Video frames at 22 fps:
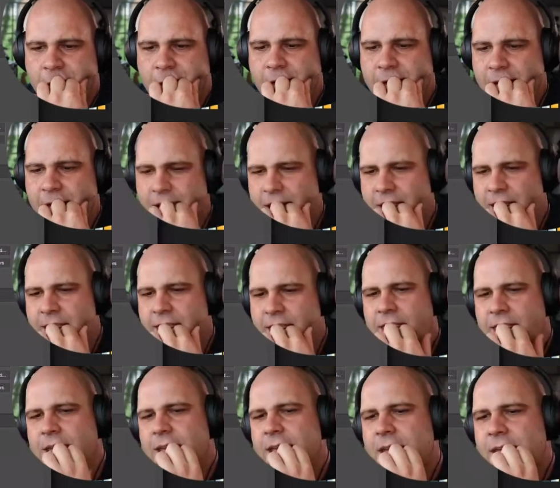And I
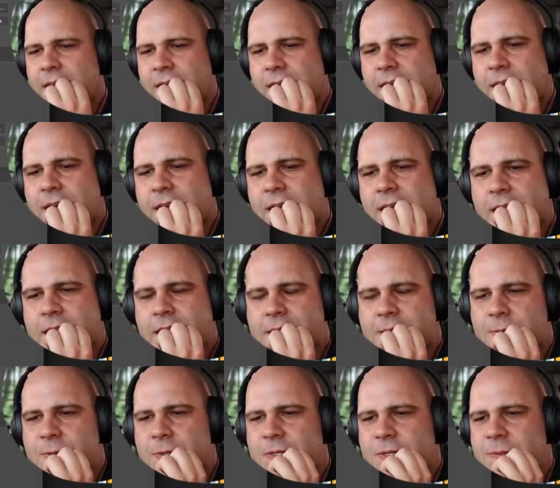think
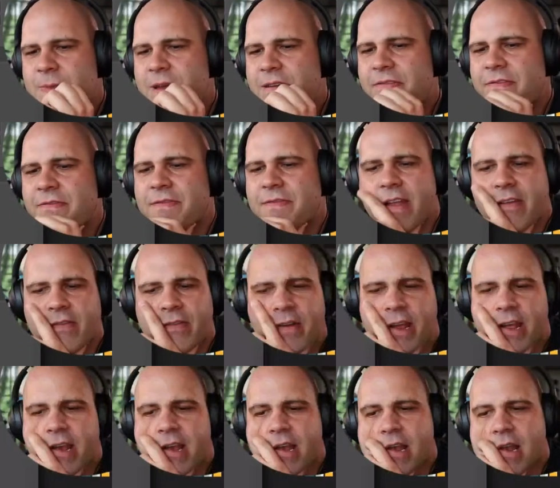this one was my
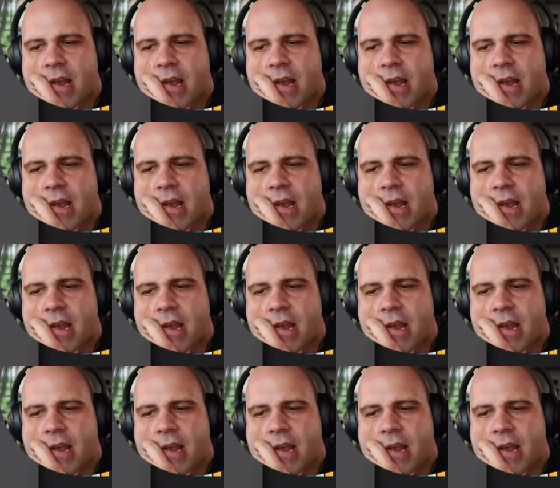favorite.